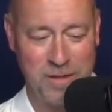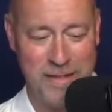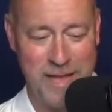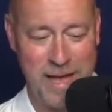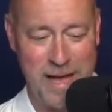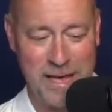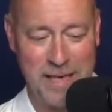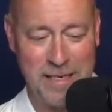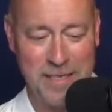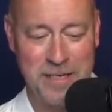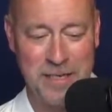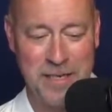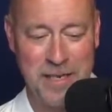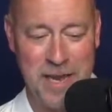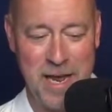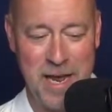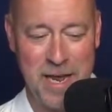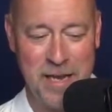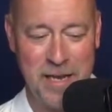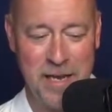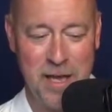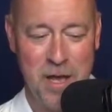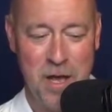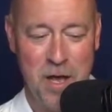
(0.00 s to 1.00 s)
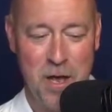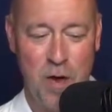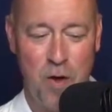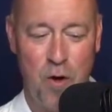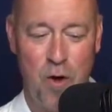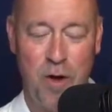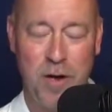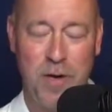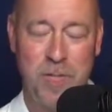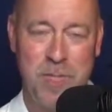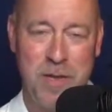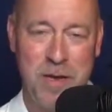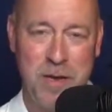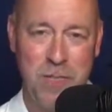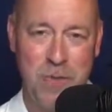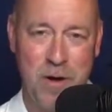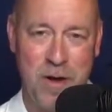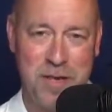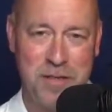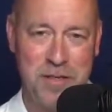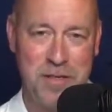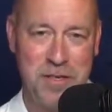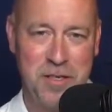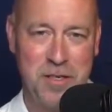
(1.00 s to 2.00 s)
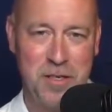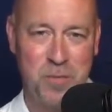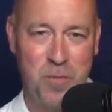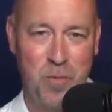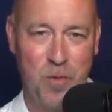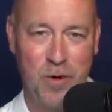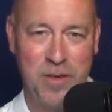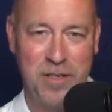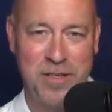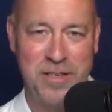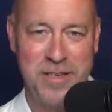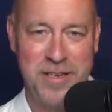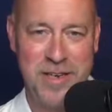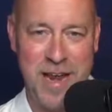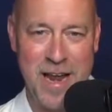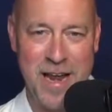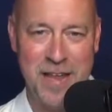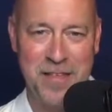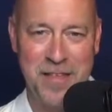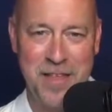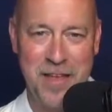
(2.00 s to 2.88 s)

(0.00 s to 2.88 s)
That is today on Midwest Sports Net.